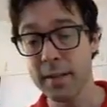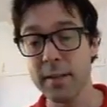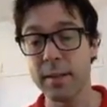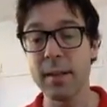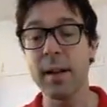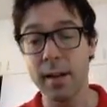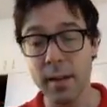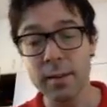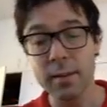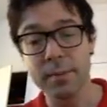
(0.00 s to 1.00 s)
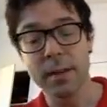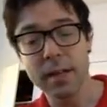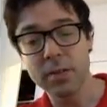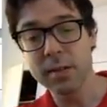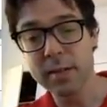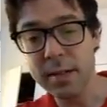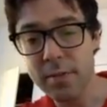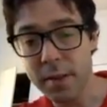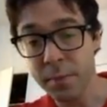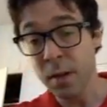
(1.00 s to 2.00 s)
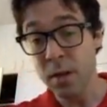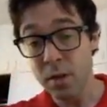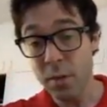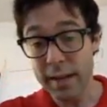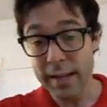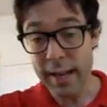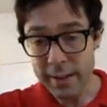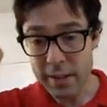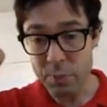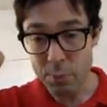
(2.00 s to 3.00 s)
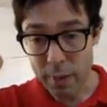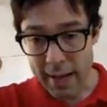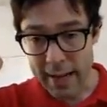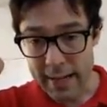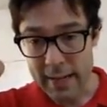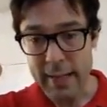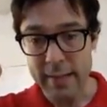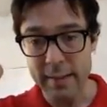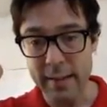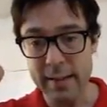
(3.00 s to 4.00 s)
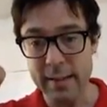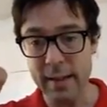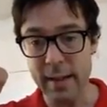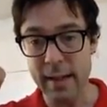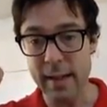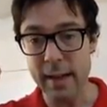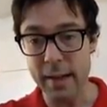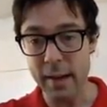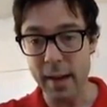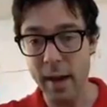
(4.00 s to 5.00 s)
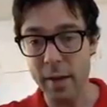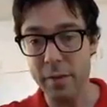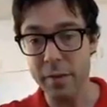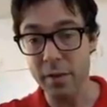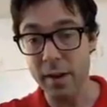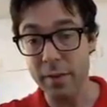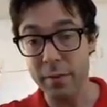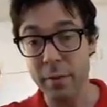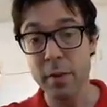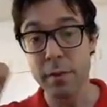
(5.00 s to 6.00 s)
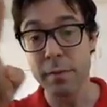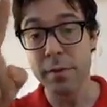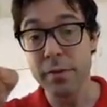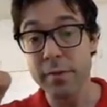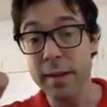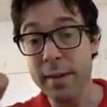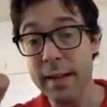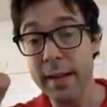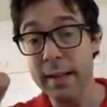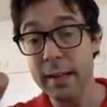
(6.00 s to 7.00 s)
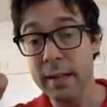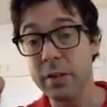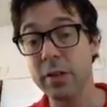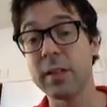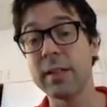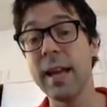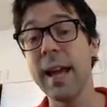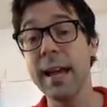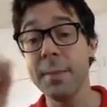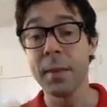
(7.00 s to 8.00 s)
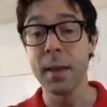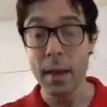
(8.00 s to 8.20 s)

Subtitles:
that the Earth is receiving. So we can now explain this half of the graph from 3 million to today,